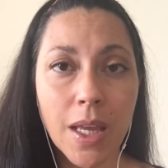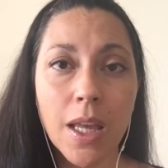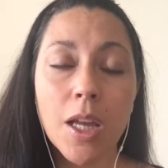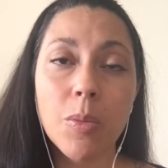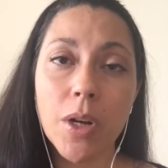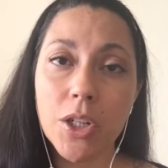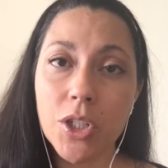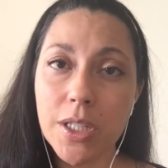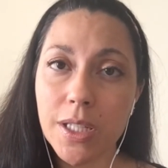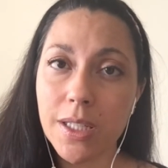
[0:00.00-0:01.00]
But I'll
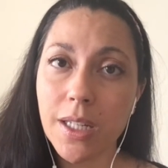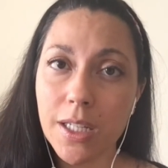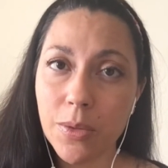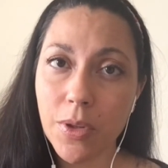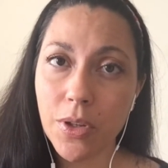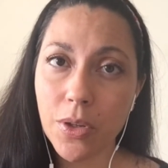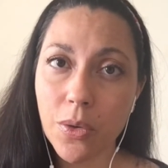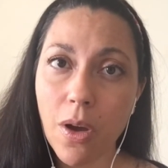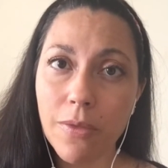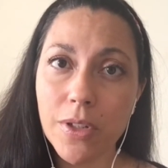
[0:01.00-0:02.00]
just discuss with you,
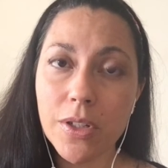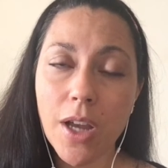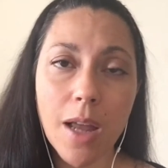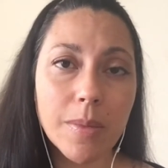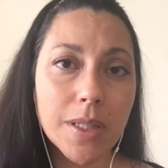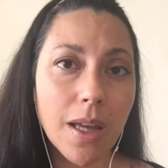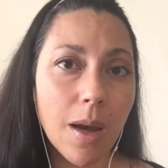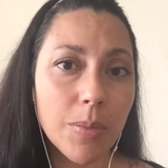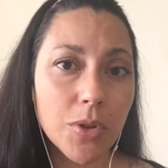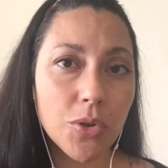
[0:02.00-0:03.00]
oftentimes the
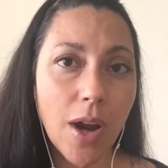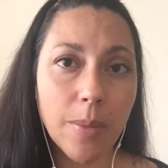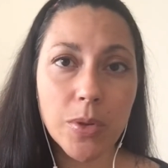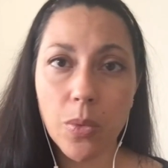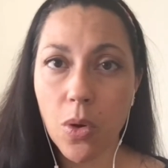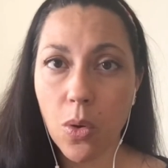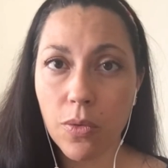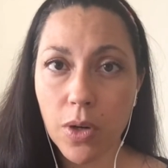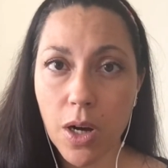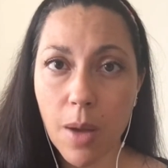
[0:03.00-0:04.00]
upper traps will
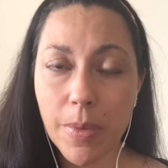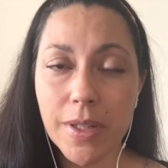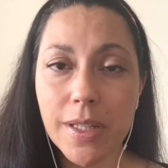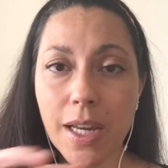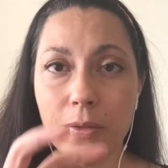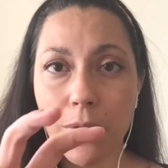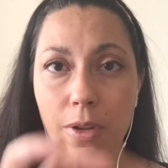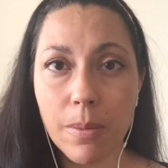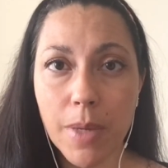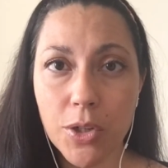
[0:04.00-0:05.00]
overcompensate for
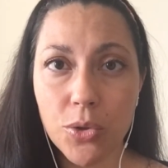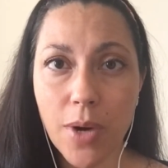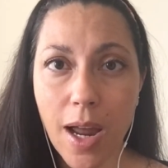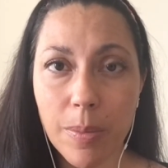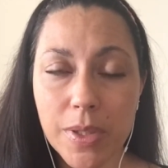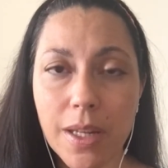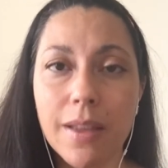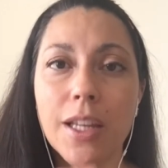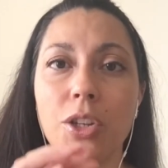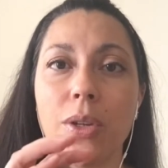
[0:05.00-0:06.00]
the mid traps, and
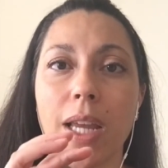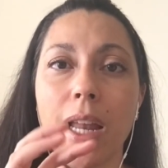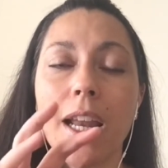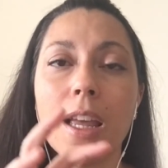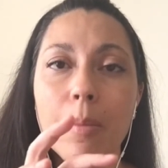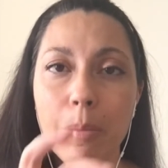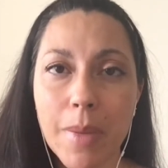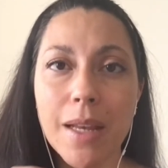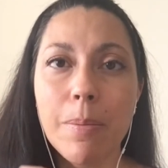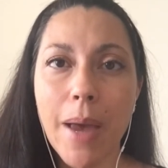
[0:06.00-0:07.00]
then you get
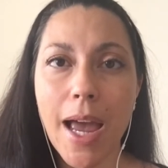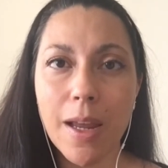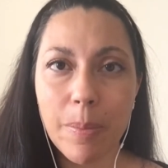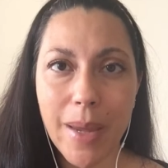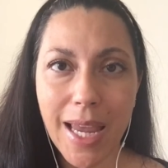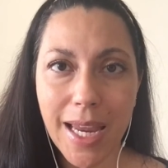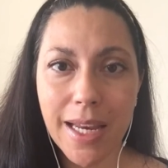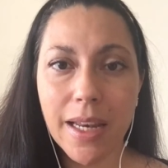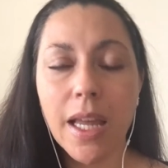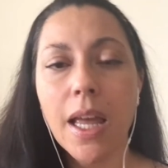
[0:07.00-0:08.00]
mid-back
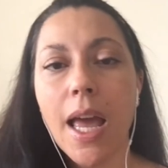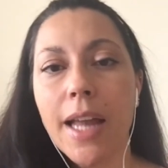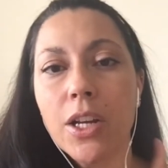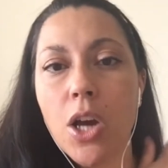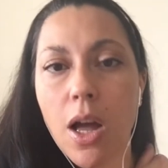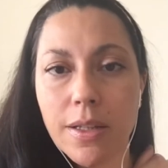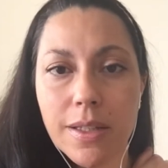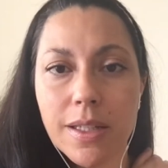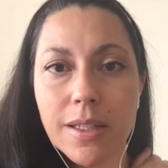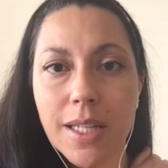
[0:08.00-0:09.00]
pain and
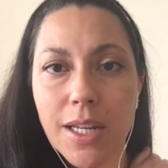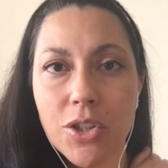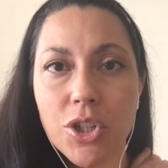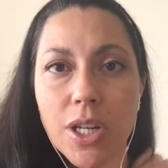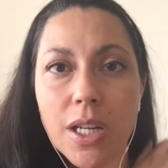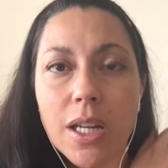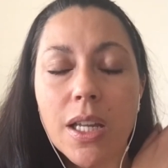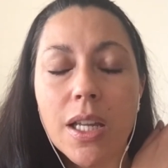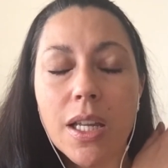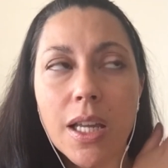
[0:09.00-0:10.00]
constant tension
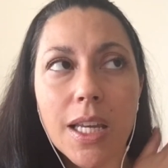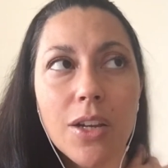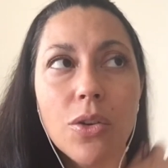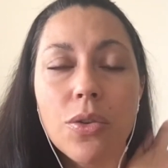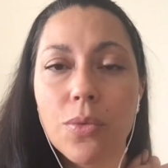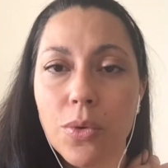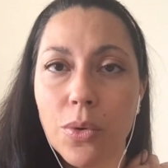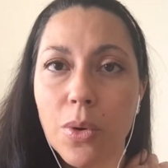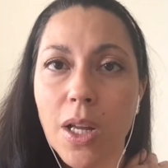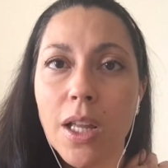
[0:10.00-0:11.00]
in
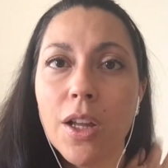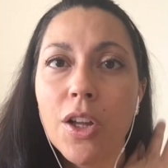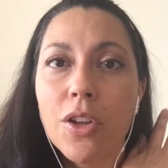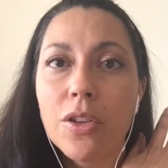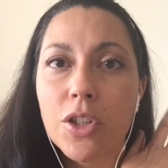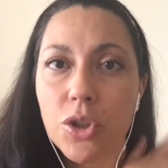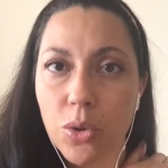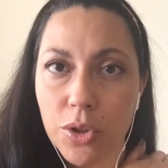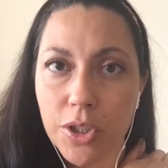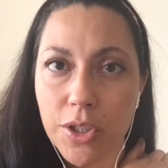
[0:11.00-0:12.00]
through the
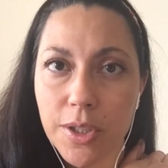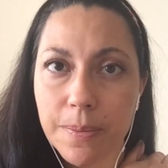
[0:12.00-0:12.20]
shoulders.